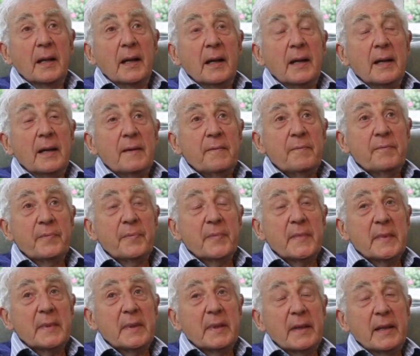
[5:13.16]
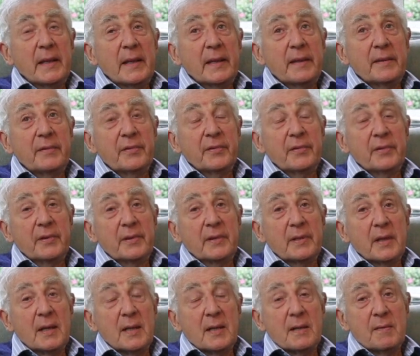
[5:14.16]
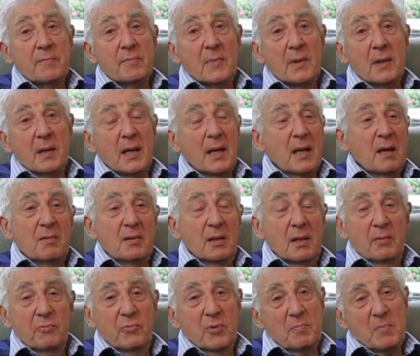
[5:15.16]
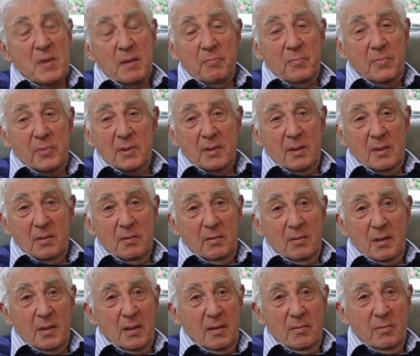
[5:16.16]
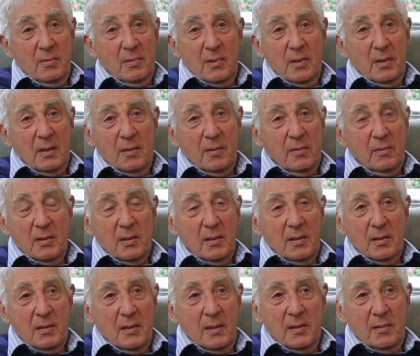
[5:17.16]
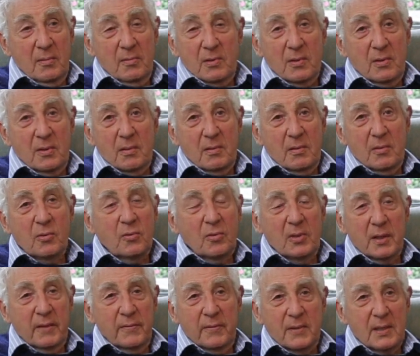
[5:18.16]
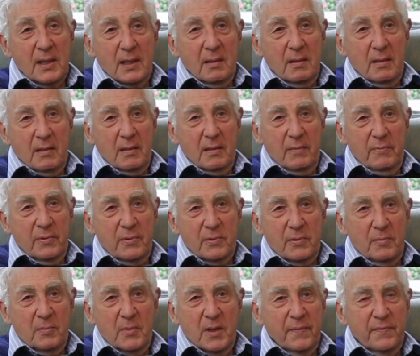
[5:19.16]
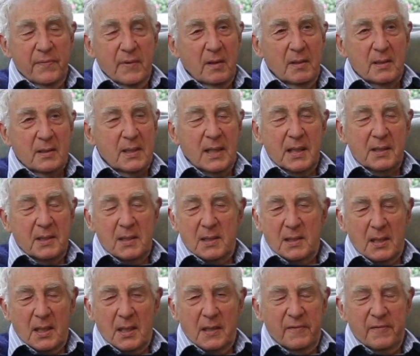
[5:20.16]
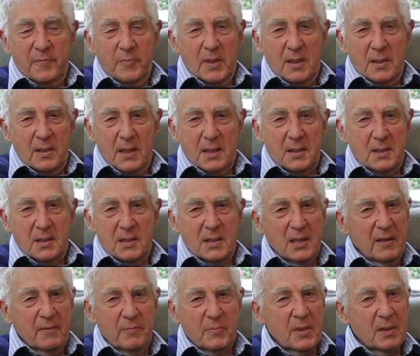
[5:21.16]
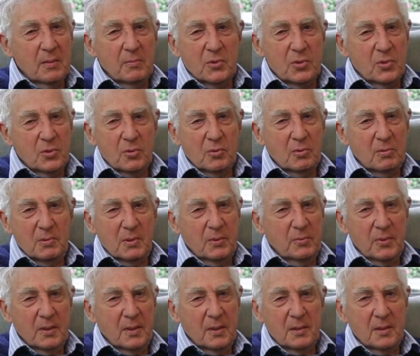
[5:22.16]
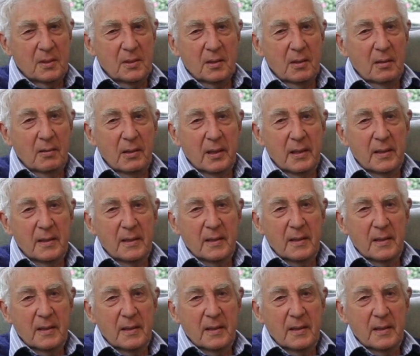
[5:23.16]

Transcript: Um, and um, I, I remember uh, uh, uh, calling up to my father, "Daddy, save me! Daddy, save me!" I was sure we were going to die.